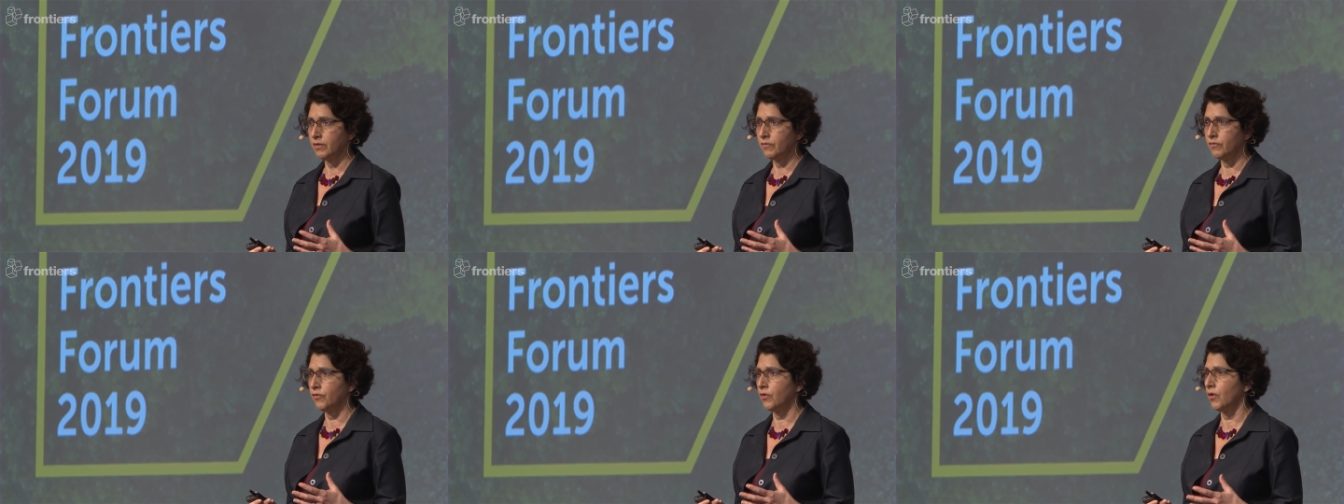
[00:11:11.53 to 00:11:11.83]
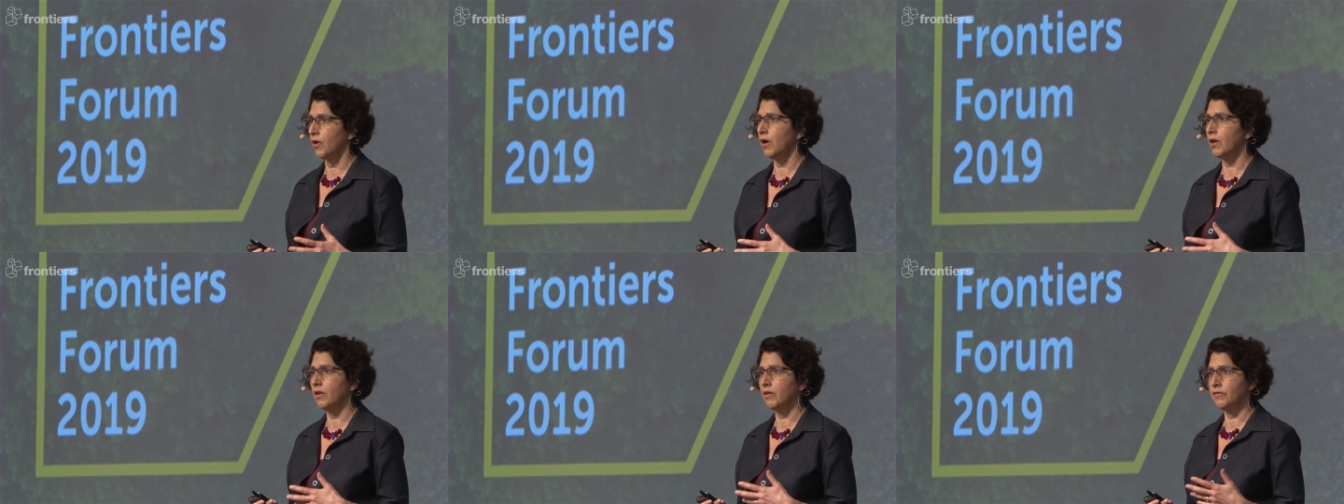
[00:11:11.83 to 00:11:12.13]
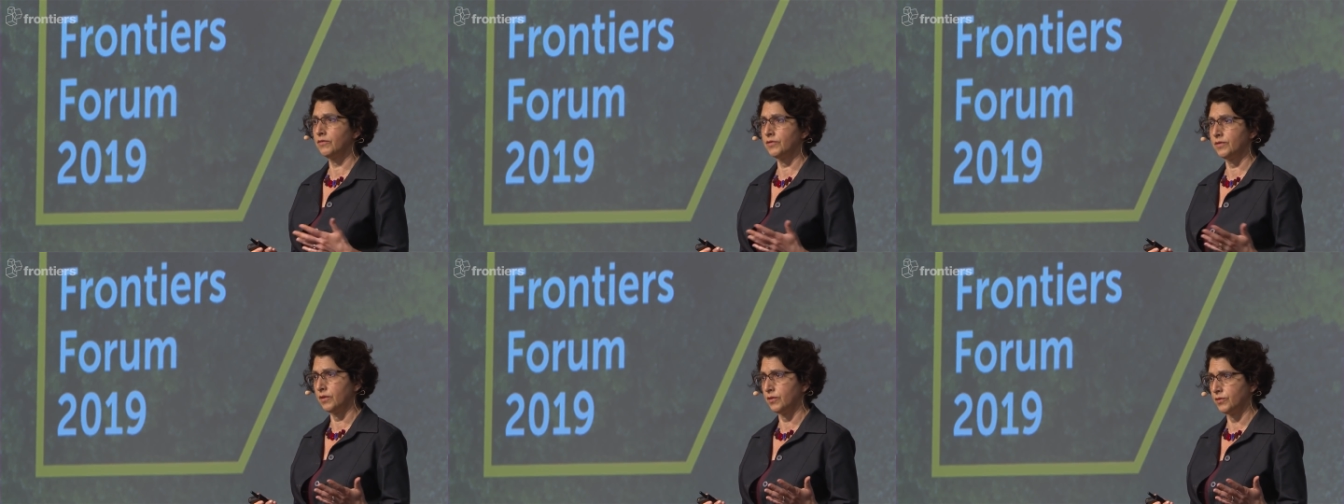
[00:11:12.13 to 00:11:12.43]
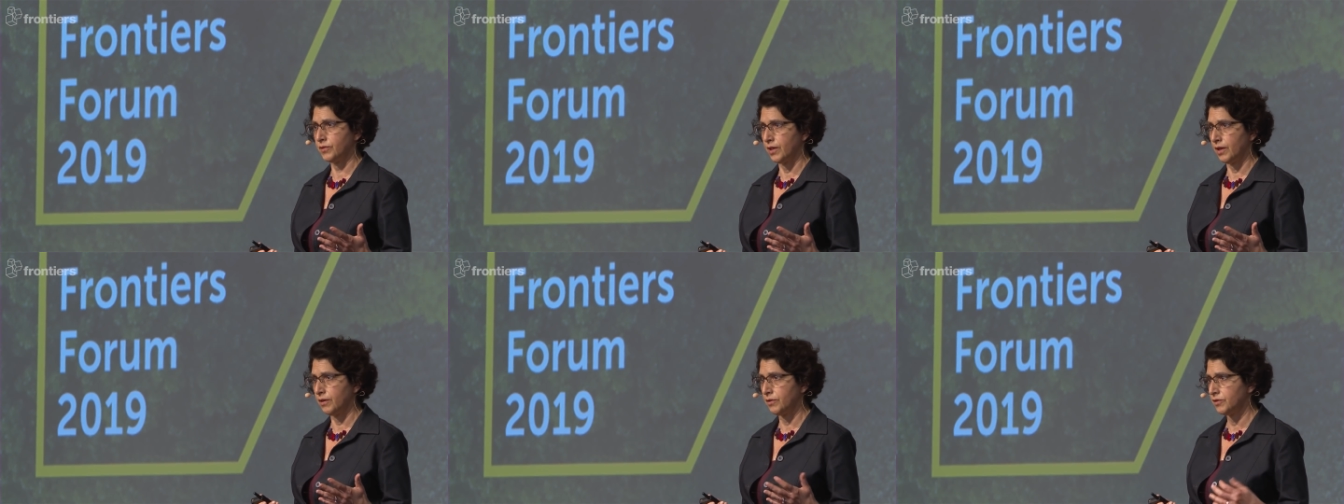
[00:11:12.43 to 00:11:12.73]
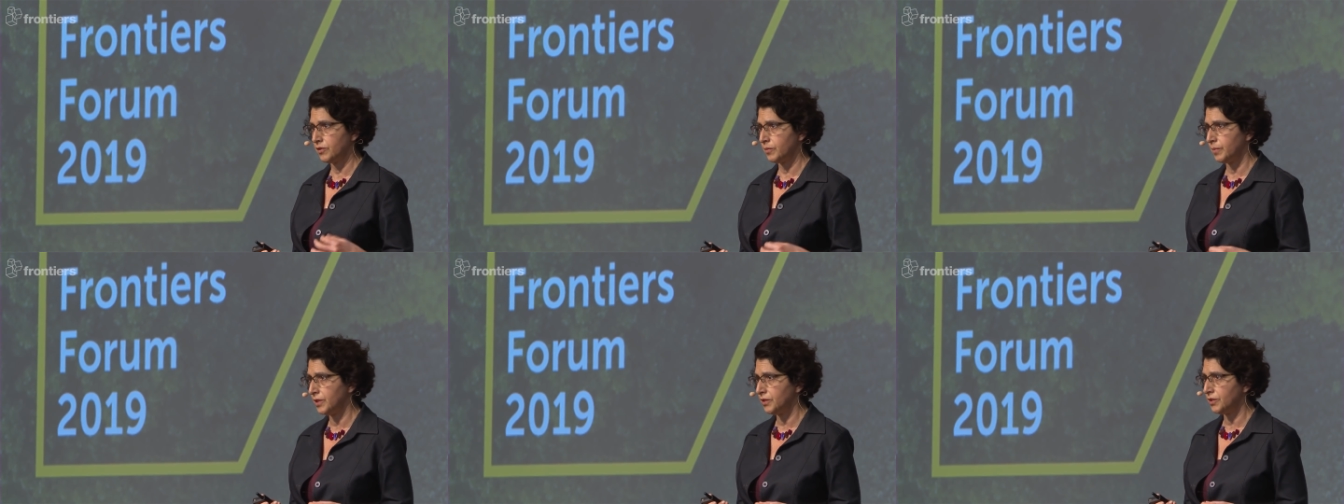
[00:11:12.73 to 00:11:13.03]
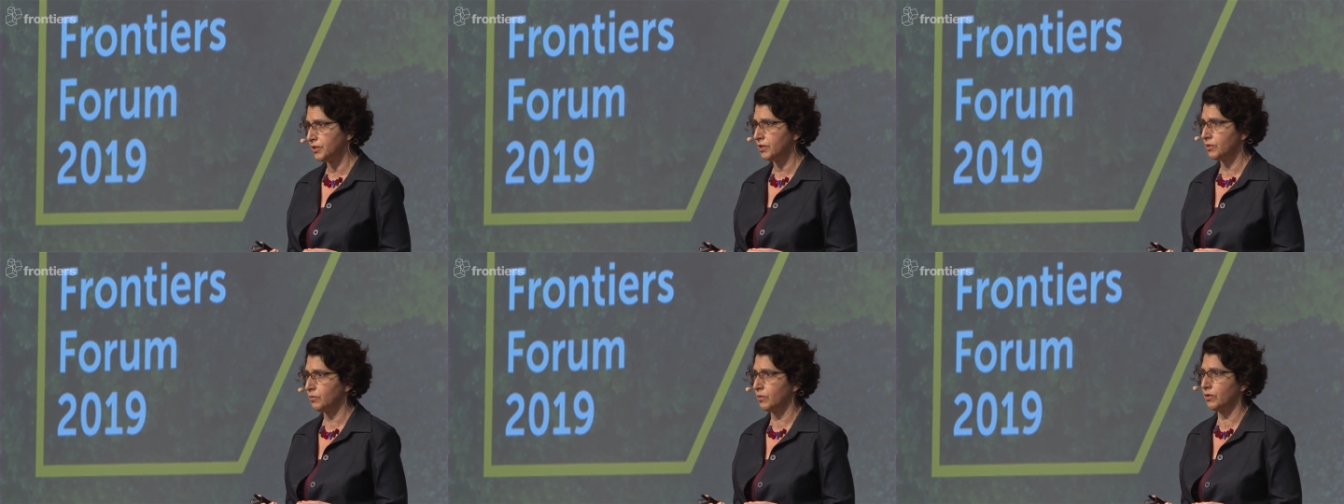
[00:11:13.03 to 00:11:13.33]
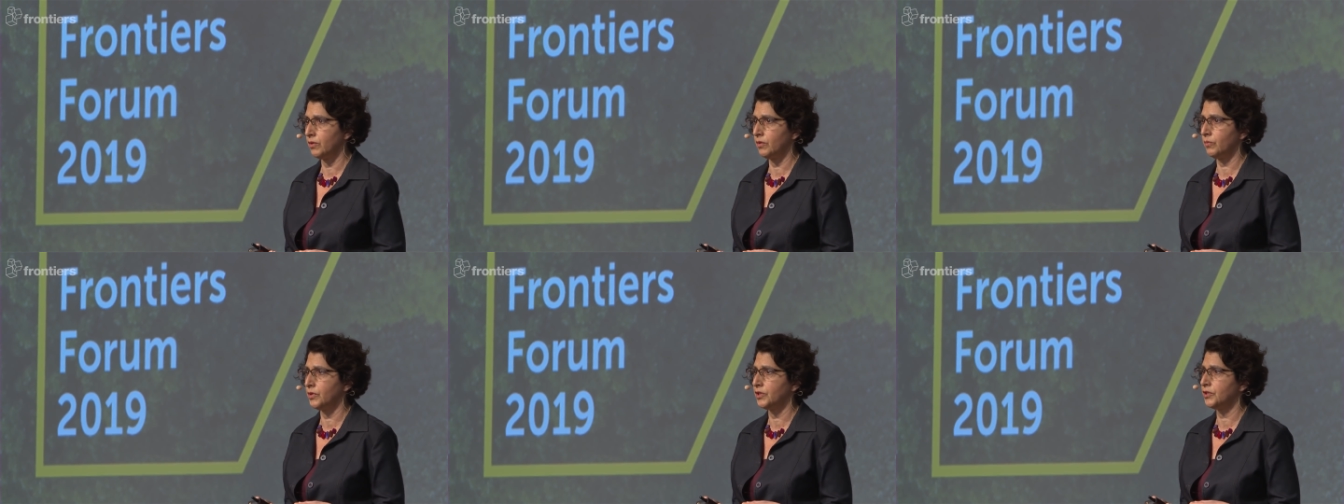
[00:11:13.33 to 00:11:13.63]
for all of those other species
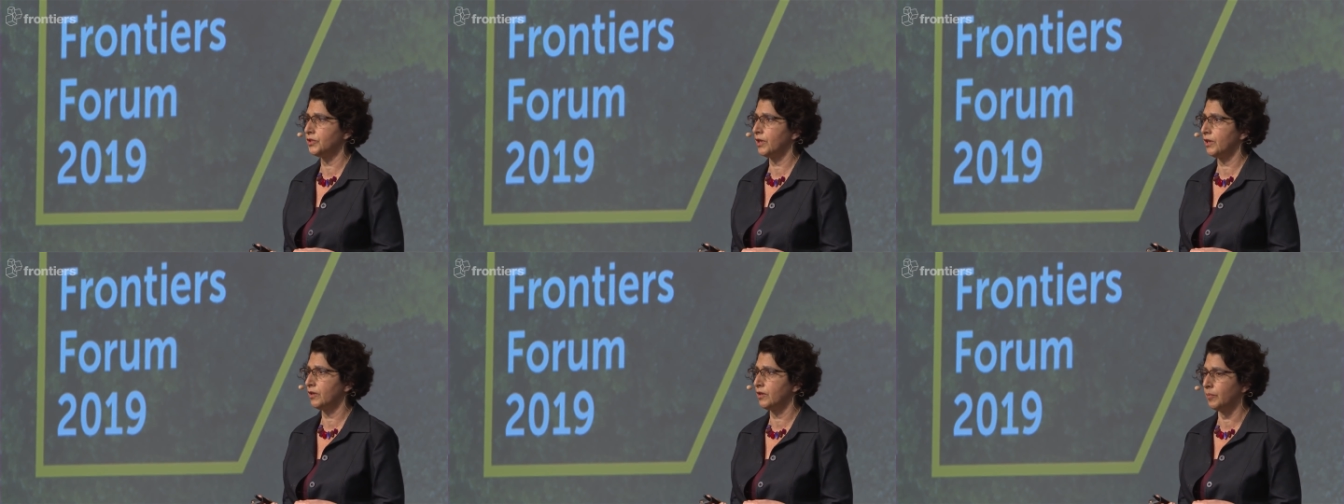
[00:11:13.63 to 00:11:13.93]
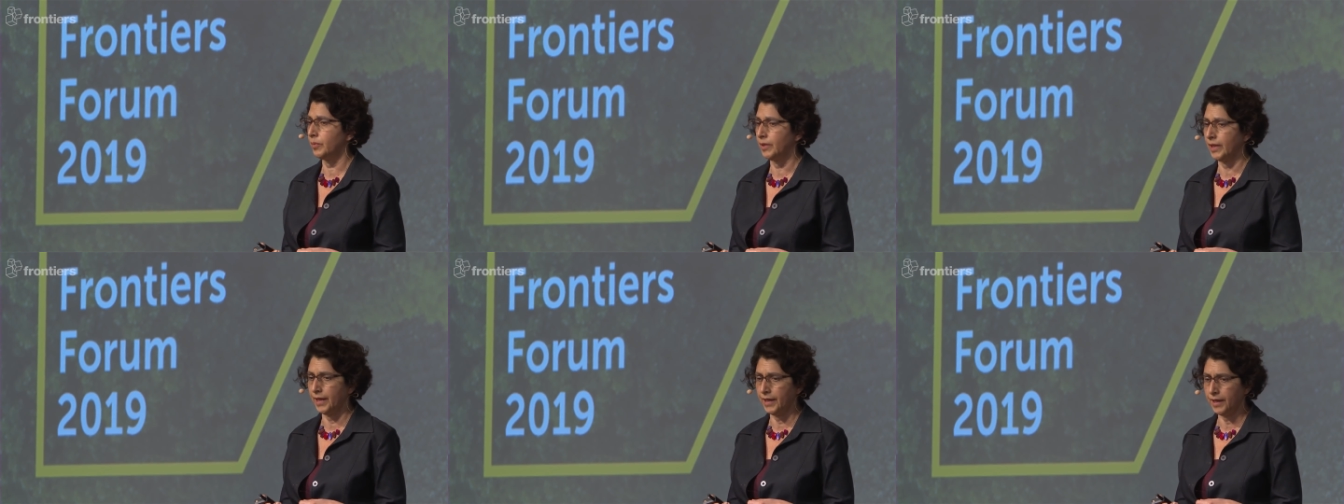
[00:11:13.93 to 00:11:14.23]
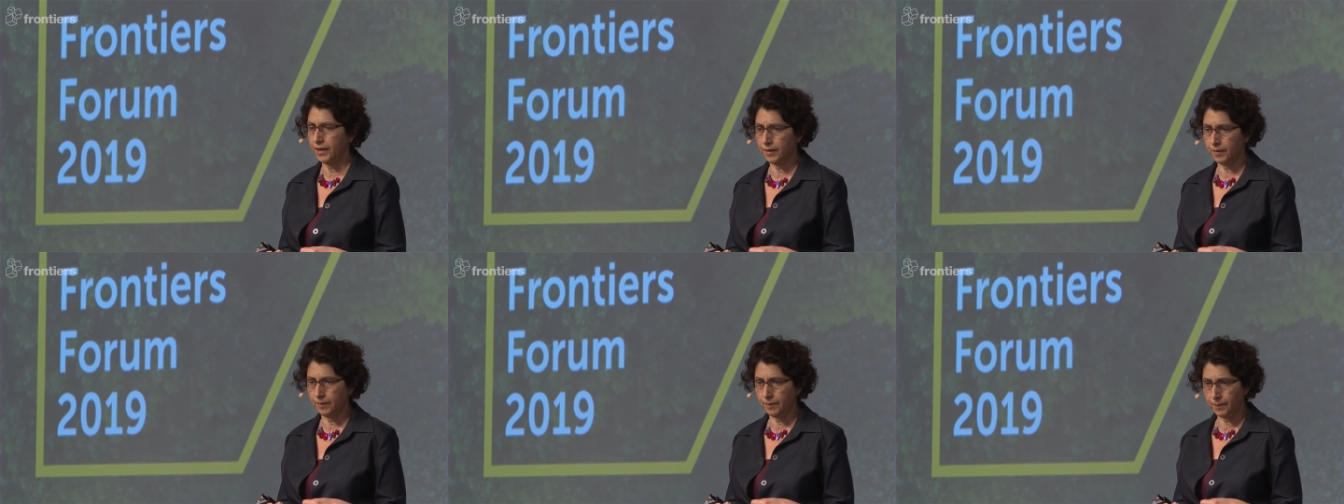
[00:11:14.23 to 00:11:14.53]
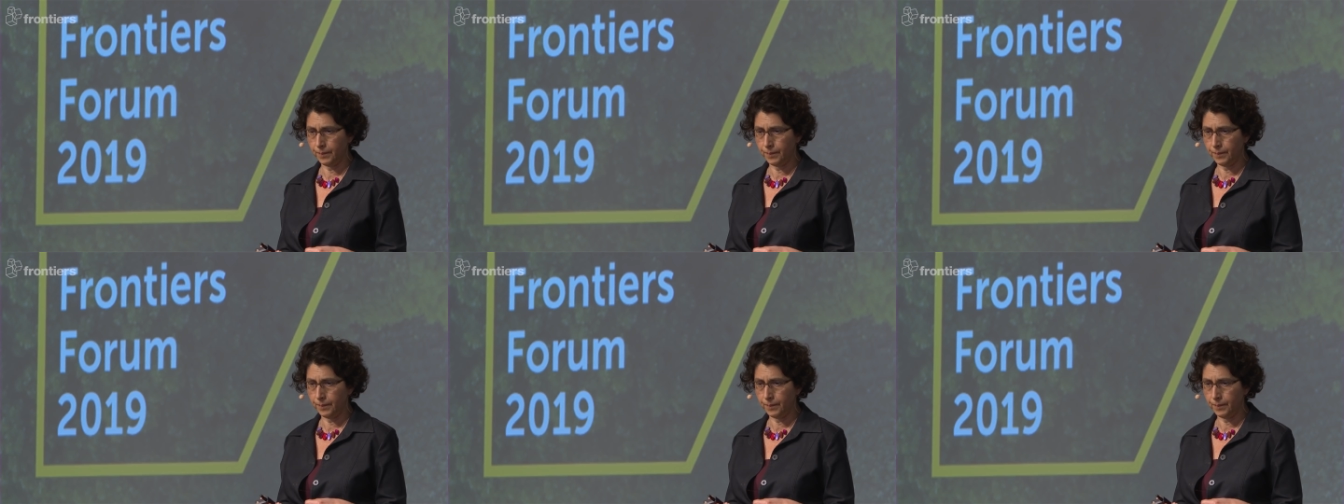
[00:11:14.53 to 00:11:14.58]
with whom we share the planet.